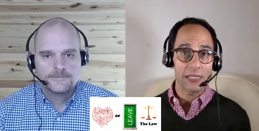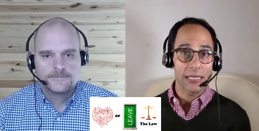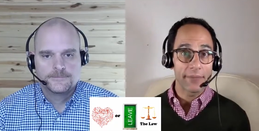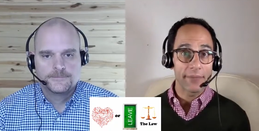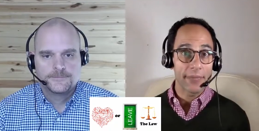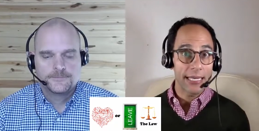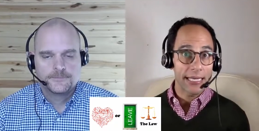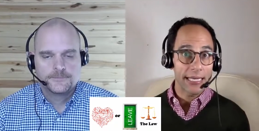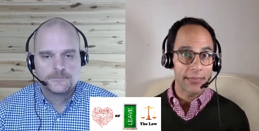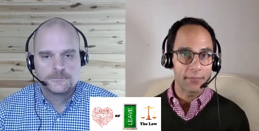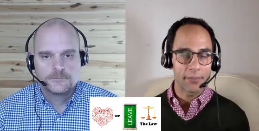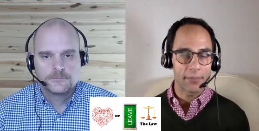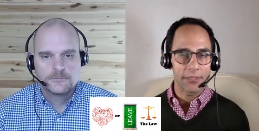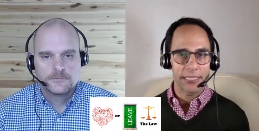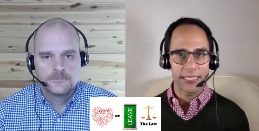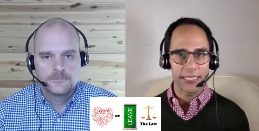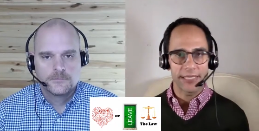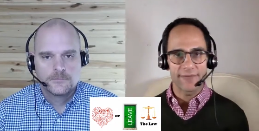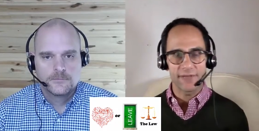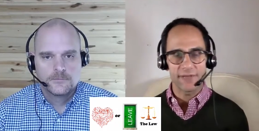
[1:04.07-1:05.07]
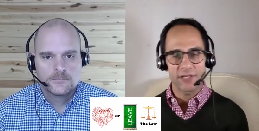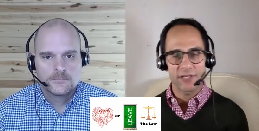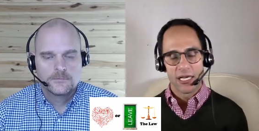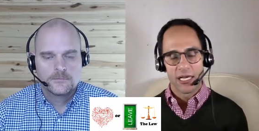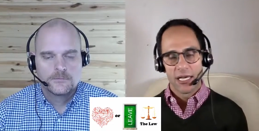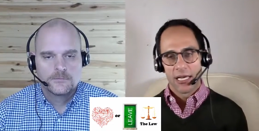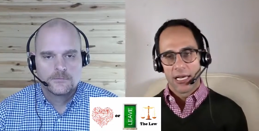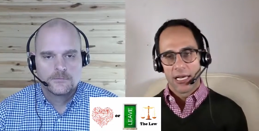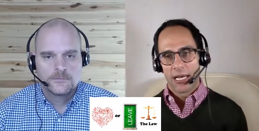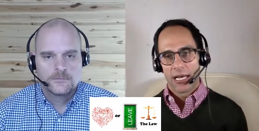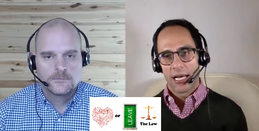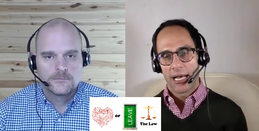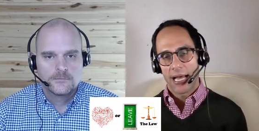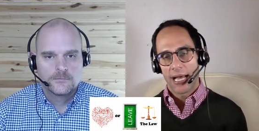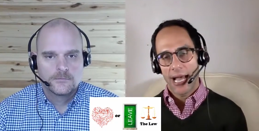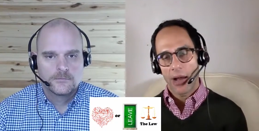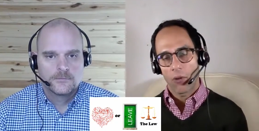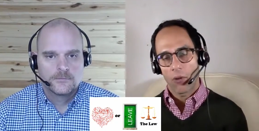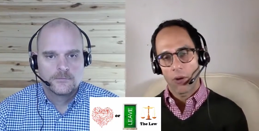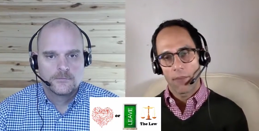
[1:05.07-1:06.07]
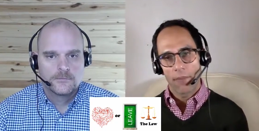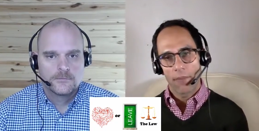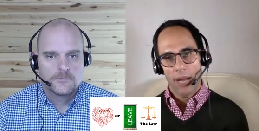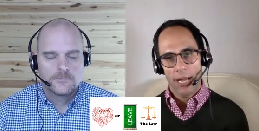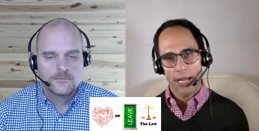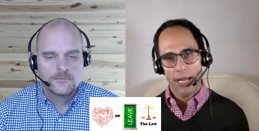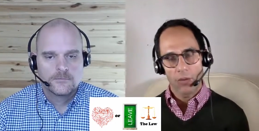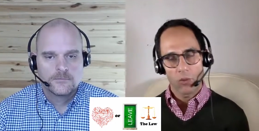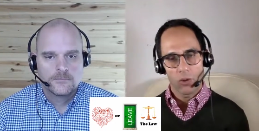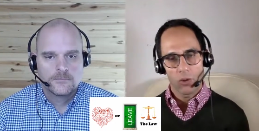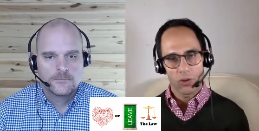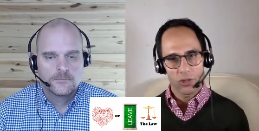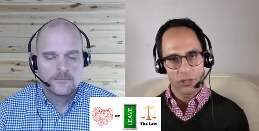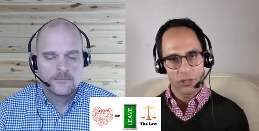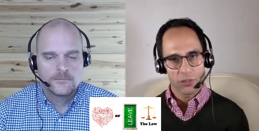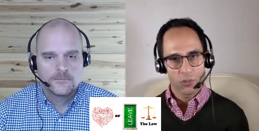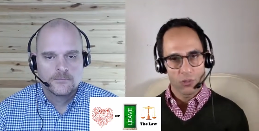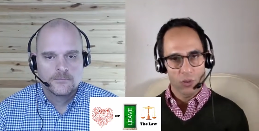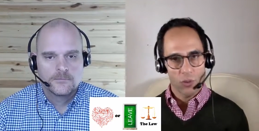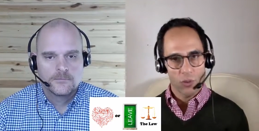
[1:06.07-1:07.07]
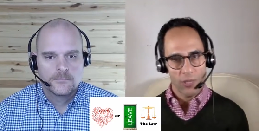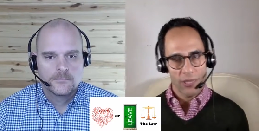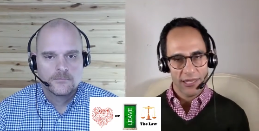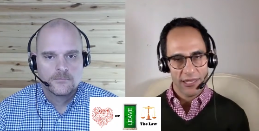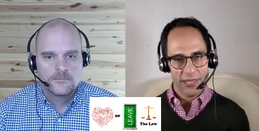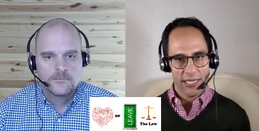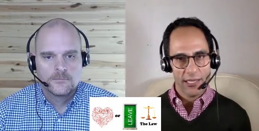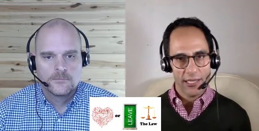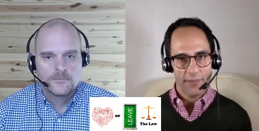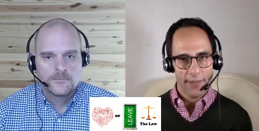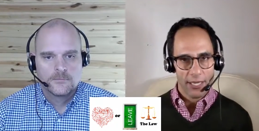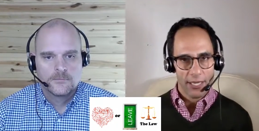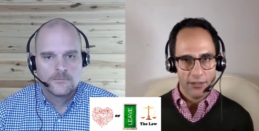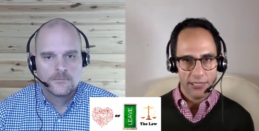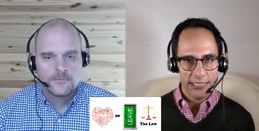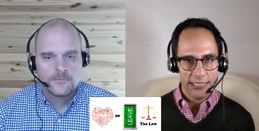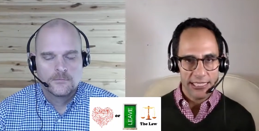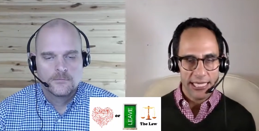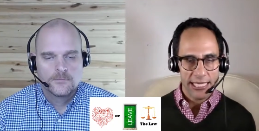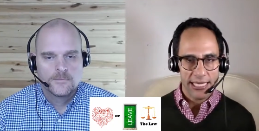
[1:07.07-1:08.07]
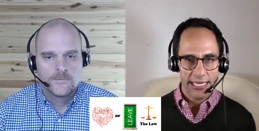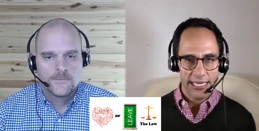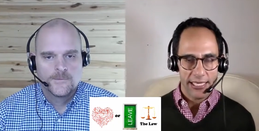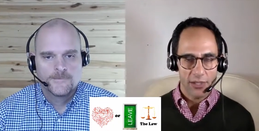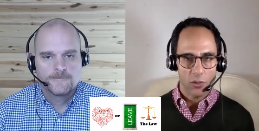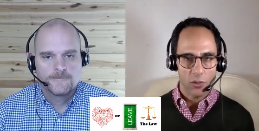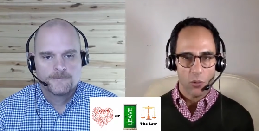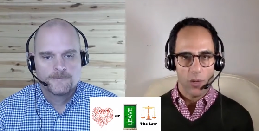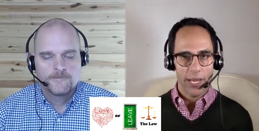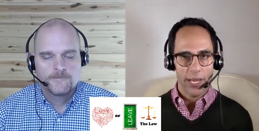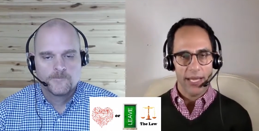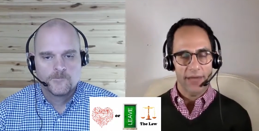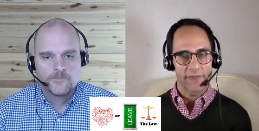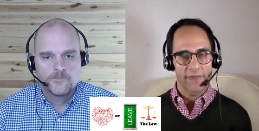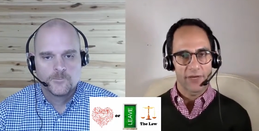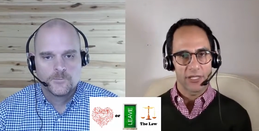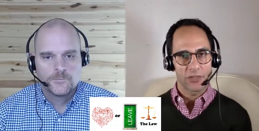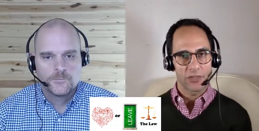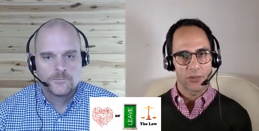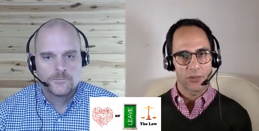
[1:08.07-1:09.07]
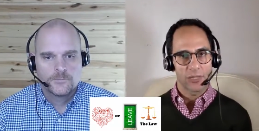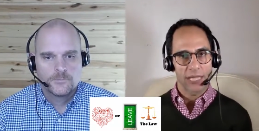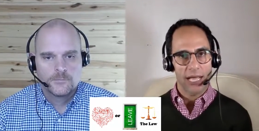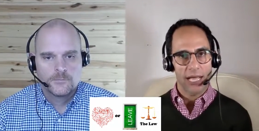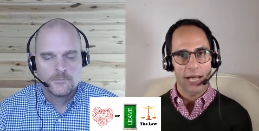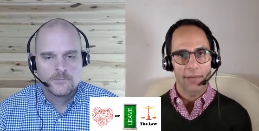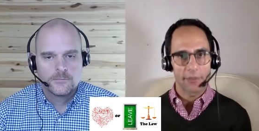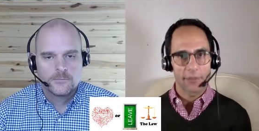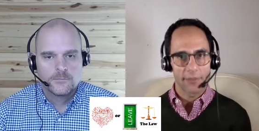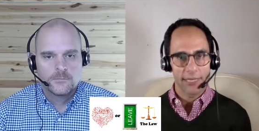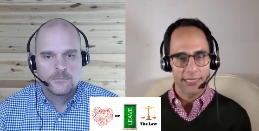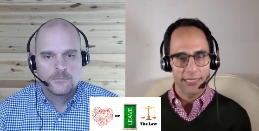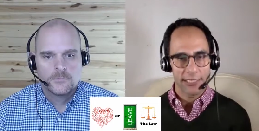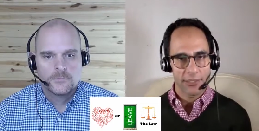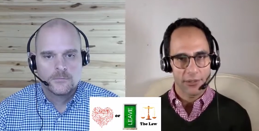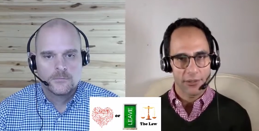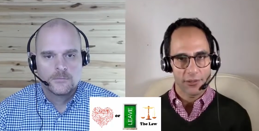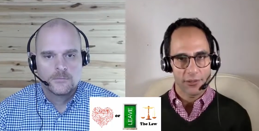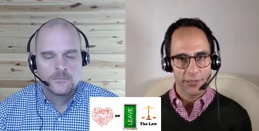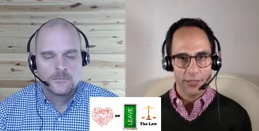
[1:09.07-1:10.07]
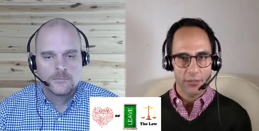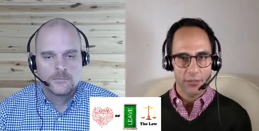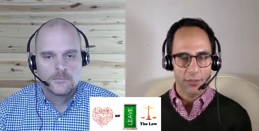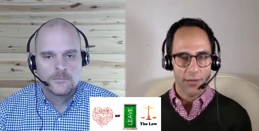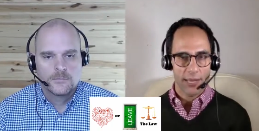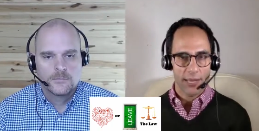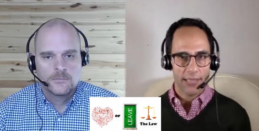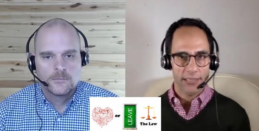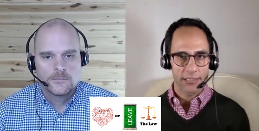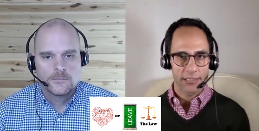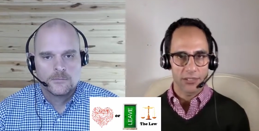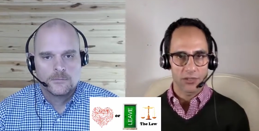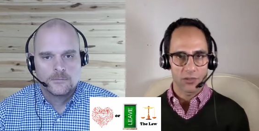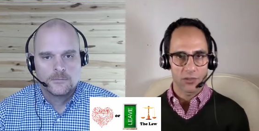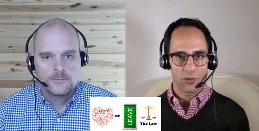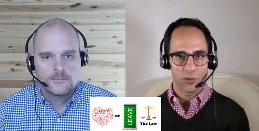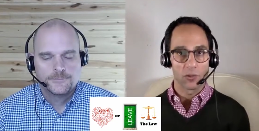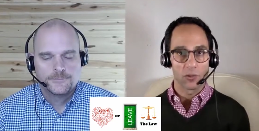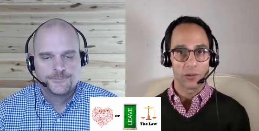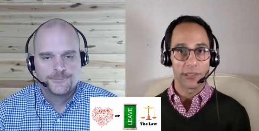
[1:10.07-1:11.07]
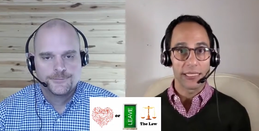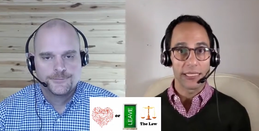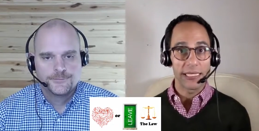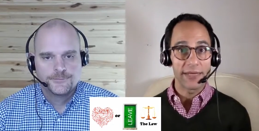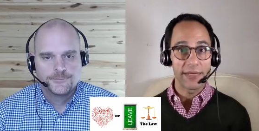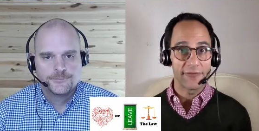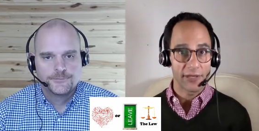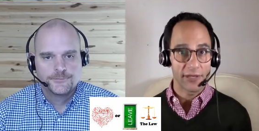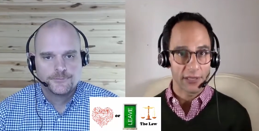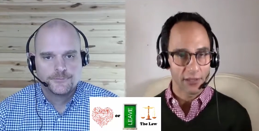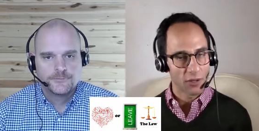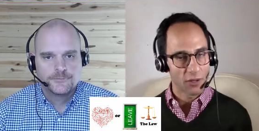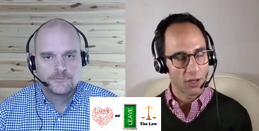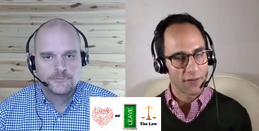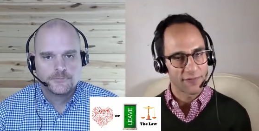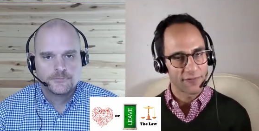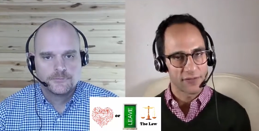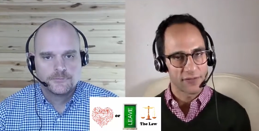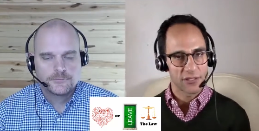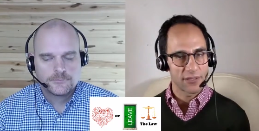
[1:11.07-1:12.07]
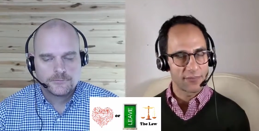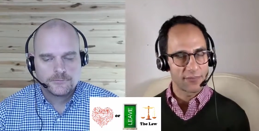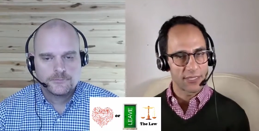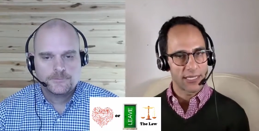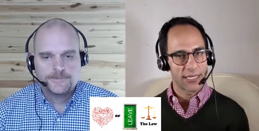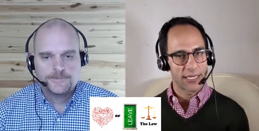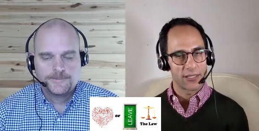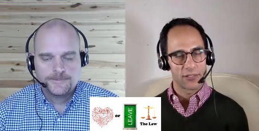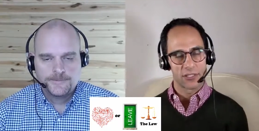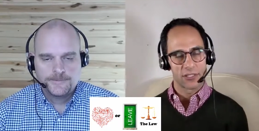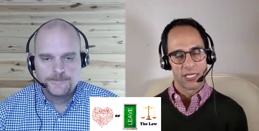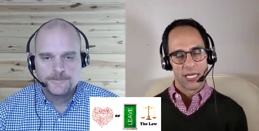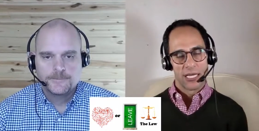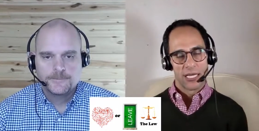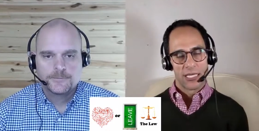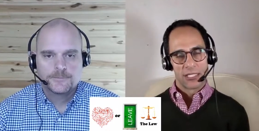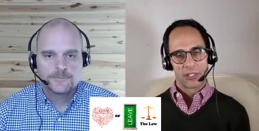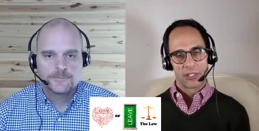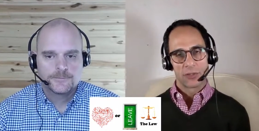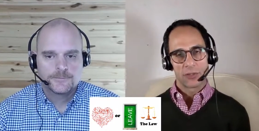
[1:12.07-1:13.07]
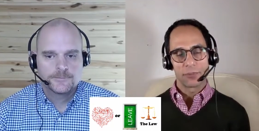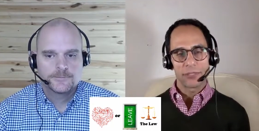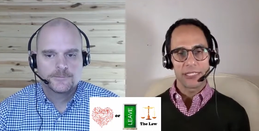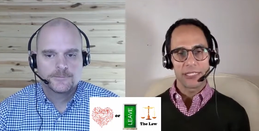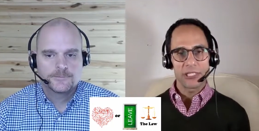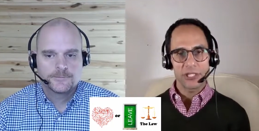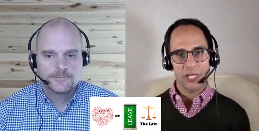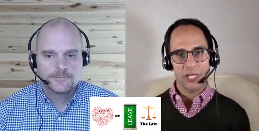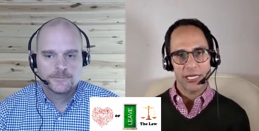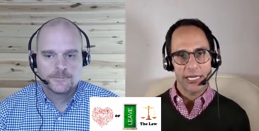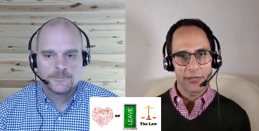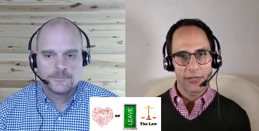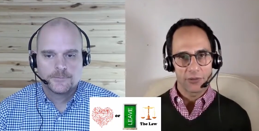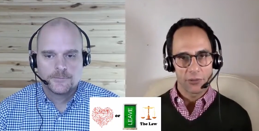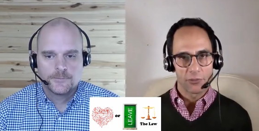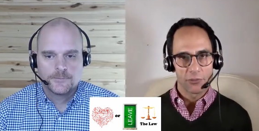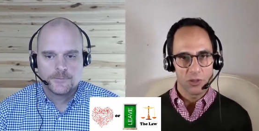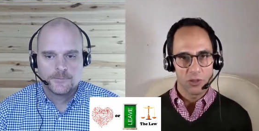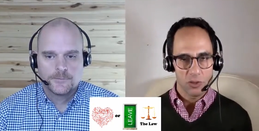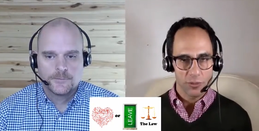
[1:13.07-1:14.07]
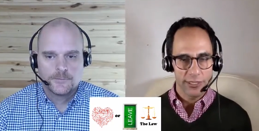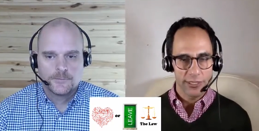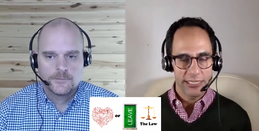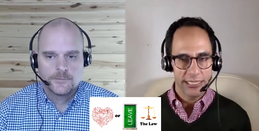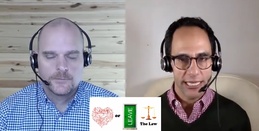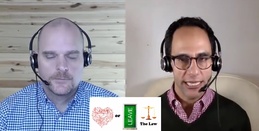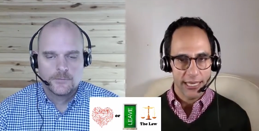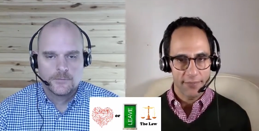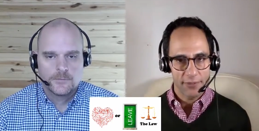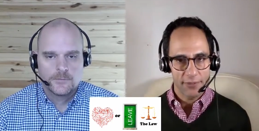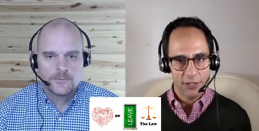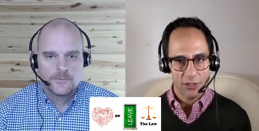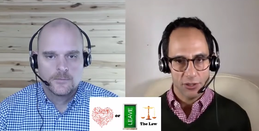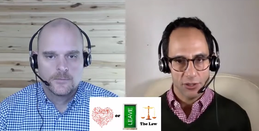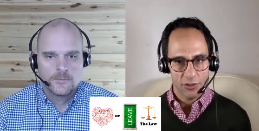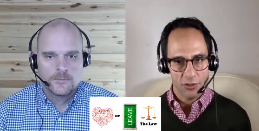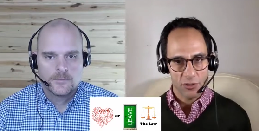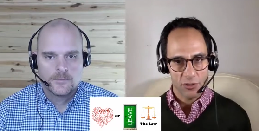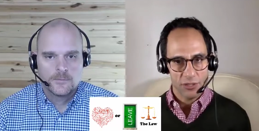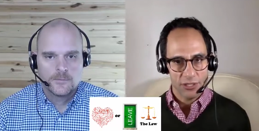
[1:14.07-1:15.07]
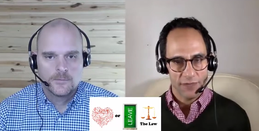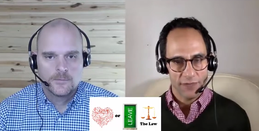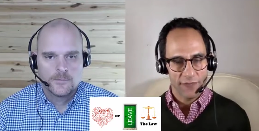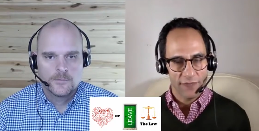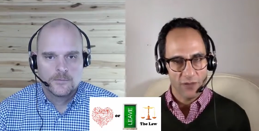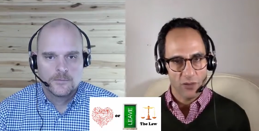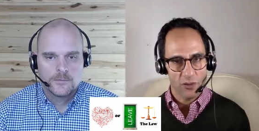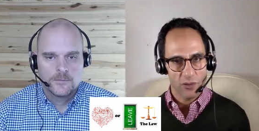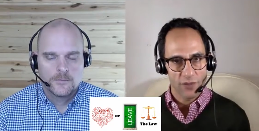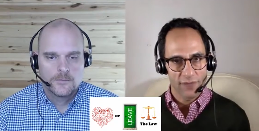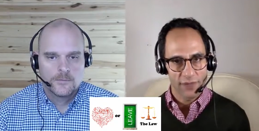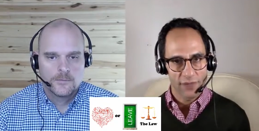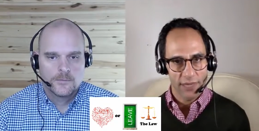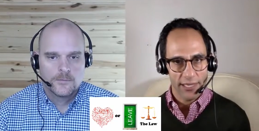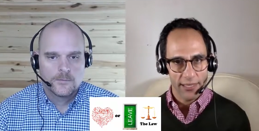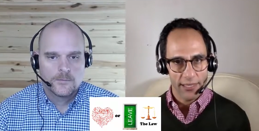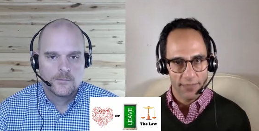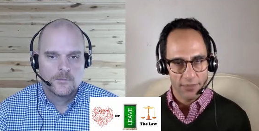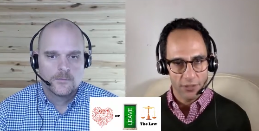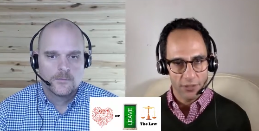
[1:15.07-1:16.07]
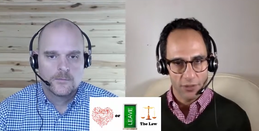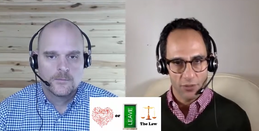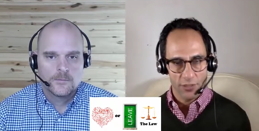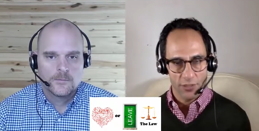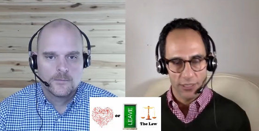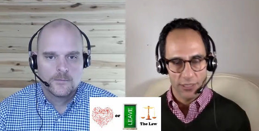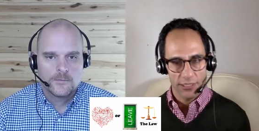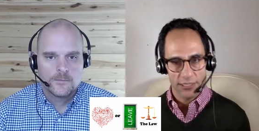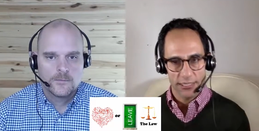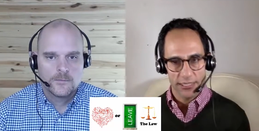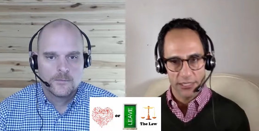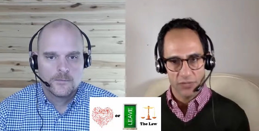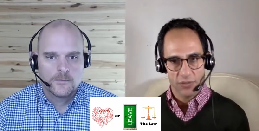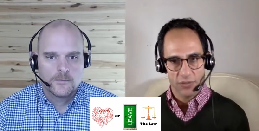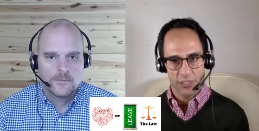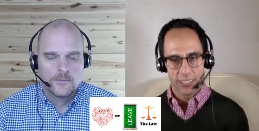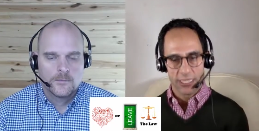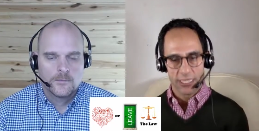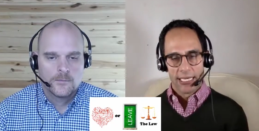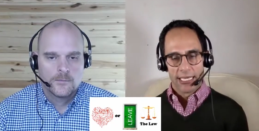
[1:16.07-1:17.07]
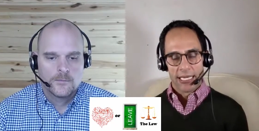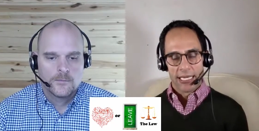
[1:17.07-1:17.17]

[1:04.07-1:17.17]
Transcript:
Speaker 1: limiting beliefs, uh, how our mind works and what we think about that's getting in the way of us really optimizing our legal practice or, or leaving the law for something else. So please check out the most recent episodes, which have sort of led up to uh, to this one.